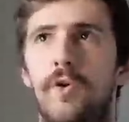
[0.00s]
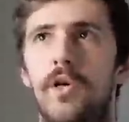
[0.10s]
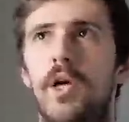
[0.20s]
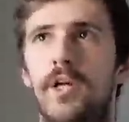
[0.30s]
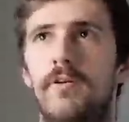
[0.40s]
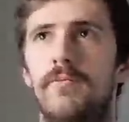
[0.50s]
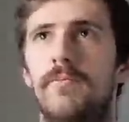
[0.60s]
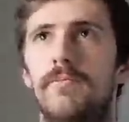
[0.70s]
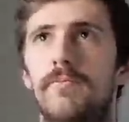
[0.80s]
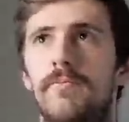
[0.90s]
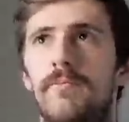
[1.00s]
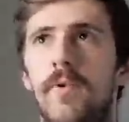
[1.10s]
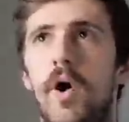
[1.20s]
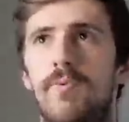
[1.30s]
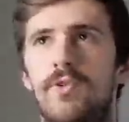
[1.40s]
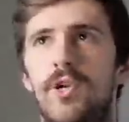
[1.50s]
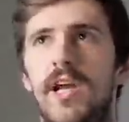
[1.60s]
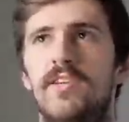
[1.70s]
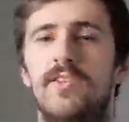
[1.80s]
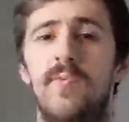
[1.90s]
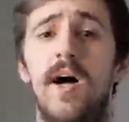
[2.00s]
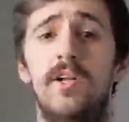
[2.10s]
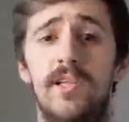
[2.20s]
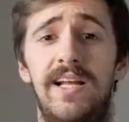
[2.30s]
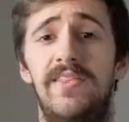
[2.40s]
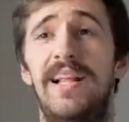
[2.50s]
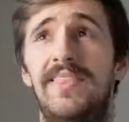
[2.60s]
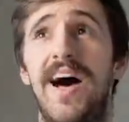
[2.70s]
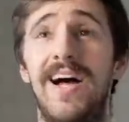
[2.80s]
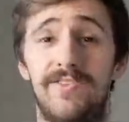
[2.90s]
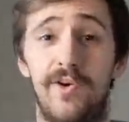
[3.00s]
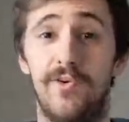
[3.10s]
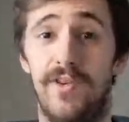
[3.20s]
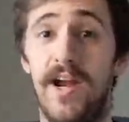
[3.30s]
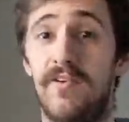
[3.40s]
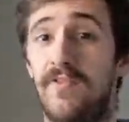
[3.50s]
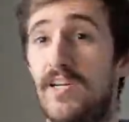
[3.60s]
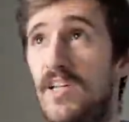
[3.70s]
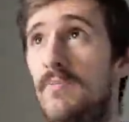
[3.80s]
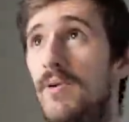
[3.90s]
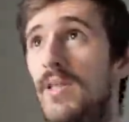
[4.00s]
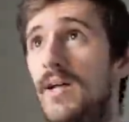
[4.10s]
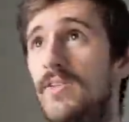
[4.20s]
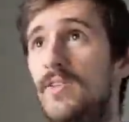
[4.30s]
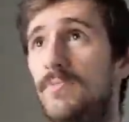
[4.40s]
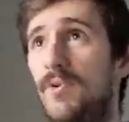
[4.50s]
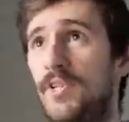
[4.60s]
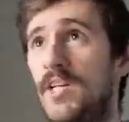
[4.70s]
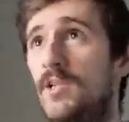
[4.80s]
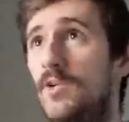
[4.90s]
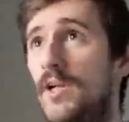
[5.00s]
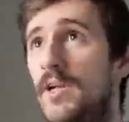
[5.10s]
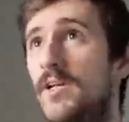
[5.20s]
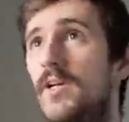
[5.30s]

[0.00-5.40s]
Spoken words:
cutting opportunities as well, like that turn there, for example. That's particularly